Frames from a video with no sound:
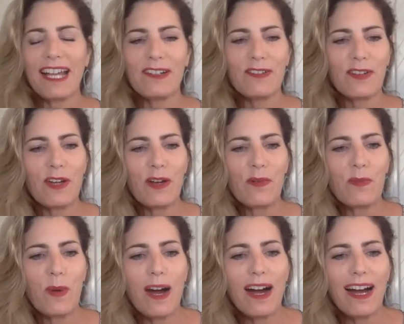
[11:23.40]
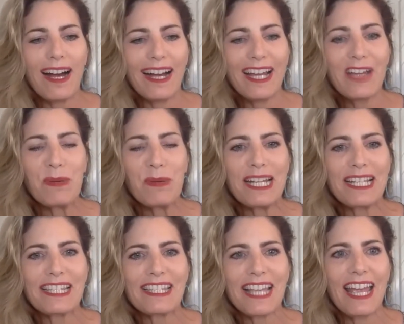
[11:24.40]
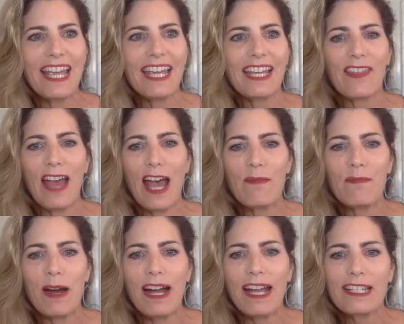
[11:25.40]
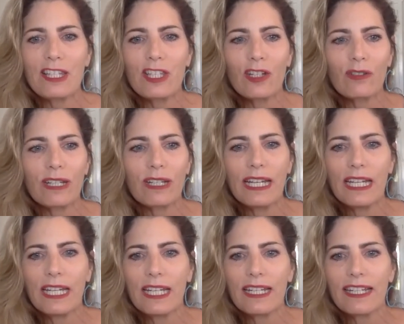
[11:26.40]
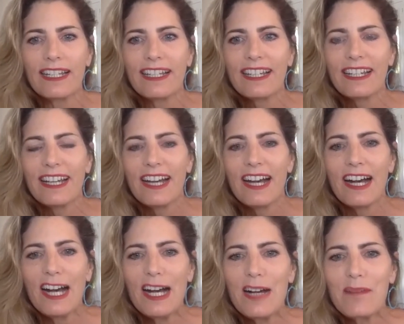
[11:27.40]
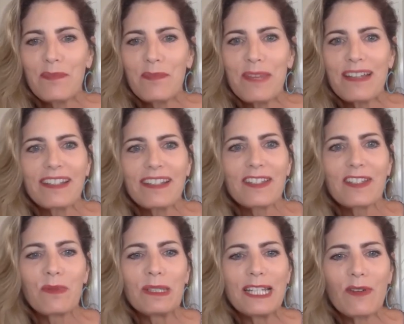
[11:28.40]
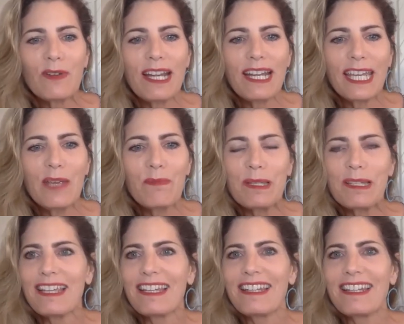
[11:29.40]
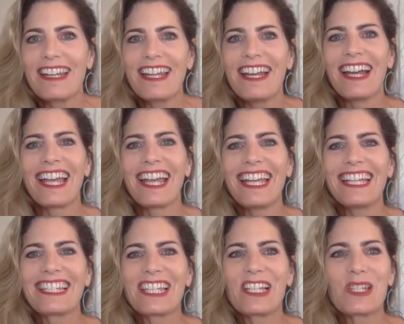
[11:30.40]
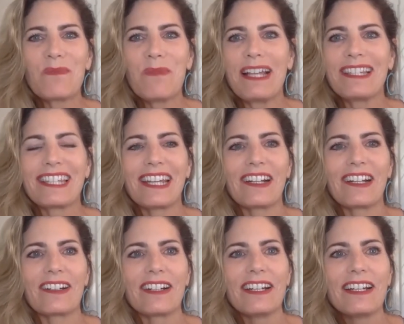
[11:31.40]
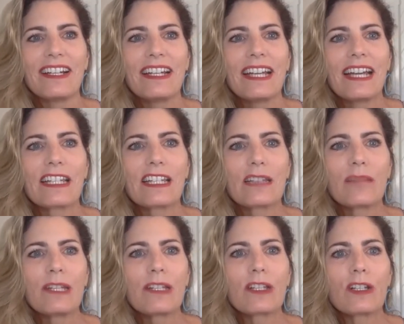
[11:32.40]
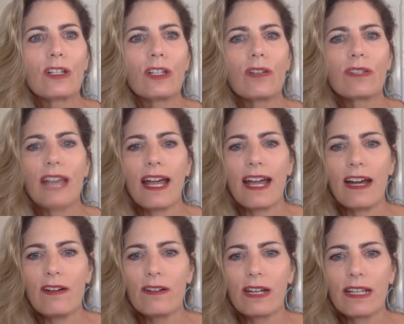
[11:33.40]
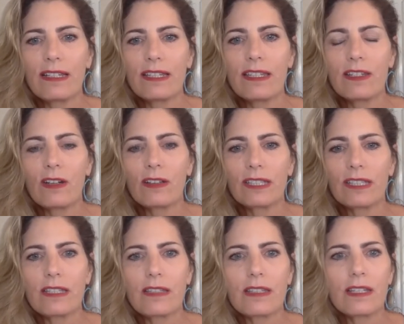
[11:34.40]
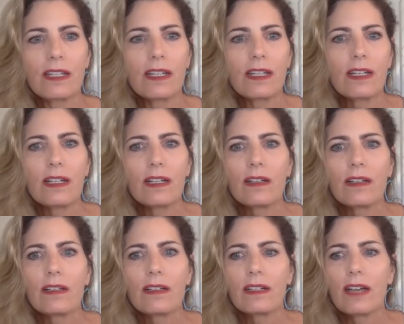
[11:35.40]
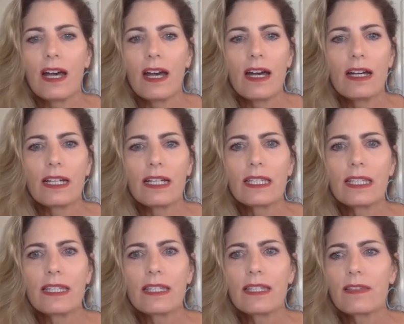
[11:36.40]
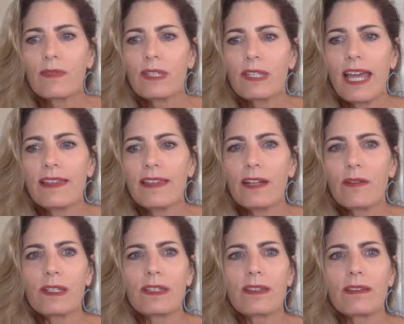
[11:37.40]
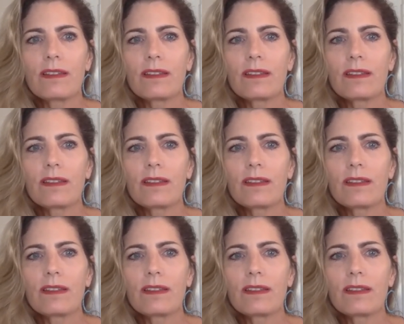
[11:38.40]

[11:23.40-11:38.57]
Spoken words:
I don't know why, but it's saying that my screen, it's really trying to keep us in suspense here. Actually, let me just close that out and start this. It was saying that it was.